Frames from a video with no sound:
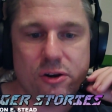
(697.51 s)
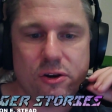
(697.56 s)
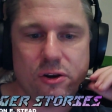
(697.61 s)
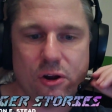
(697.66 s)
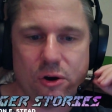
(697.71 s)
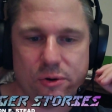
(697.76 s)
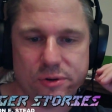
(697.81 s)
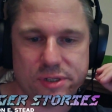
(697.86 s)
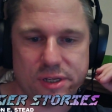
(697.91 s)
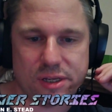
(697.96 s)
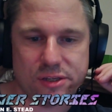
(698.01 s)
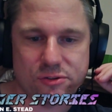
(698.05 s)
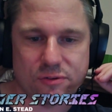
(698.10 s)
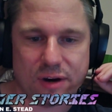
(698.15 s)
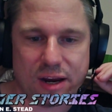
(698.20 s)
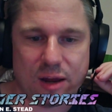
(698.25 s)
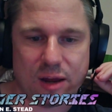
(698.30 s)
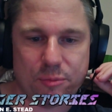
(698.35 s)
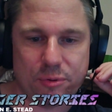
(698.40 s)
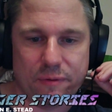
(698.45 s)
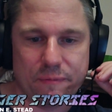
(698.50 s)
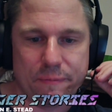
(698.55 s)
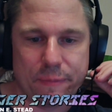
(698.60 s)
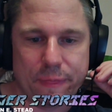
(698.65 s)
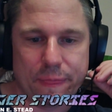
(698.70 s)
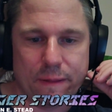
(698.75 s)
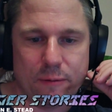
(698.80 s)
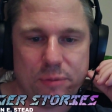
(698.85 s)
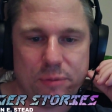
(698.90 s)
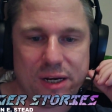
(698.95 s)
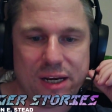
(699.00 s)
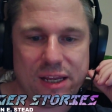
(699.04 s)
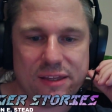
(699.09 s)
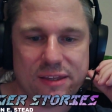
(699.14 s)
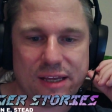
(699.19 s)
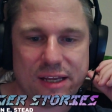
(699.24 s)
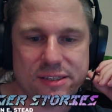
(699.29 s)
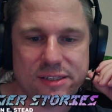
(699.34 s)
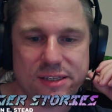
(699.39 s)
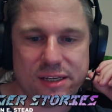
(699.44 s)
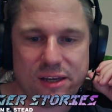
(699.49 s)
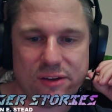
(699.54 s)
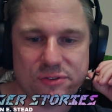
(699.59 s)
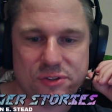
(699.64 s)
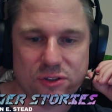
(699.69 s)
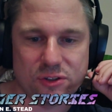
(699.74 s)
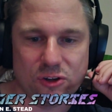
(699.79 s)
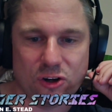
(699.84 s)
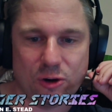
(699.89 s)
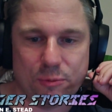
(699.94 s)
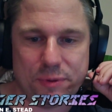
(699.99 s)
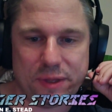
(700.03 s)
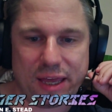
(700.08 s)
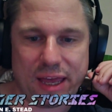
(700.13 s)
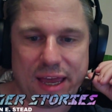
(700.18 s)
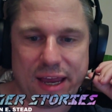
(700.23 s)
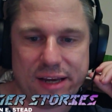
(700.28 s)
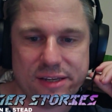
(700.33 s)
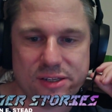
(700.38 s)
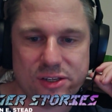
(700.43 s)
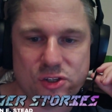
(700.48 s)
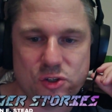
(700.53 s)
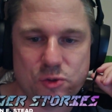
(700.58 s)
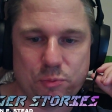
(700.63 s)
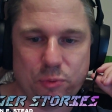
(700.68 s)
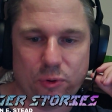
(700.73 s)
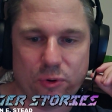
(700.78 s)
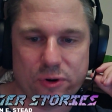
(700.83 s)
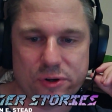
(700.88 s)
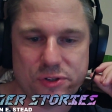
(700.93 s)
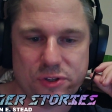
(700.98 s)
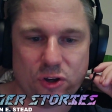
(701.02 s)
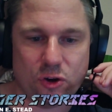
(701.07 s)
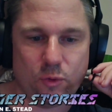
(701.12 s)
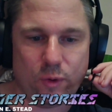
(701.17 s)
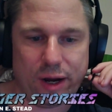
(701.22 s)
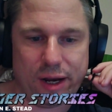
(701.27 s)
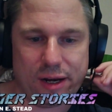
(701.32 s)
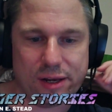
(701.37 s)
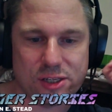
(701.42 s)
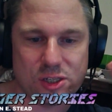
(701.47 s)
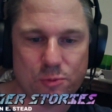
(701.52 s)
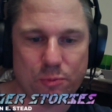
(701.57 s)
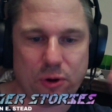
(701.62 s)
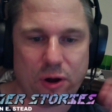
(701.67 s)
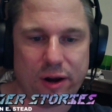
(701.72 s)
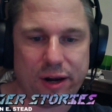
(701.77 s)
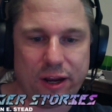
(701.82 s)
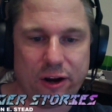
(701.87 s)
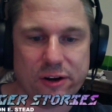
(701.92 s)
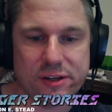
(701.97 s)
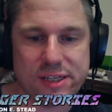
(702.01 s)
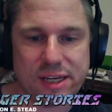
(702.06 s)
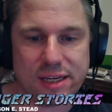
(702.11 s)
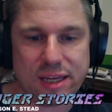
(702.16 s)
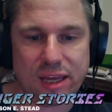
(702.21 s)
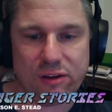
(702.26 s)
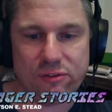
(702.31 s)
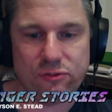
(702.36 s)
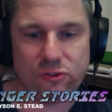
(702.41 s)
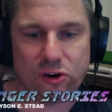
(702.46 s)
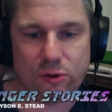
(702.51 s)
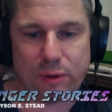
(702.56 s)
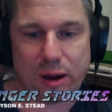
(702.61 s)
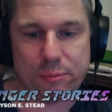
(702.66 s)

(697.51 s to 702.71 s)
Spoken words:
No, said Scrap. Beneath that sea of slurp, the eggs and spores the queen is spawning are taking form.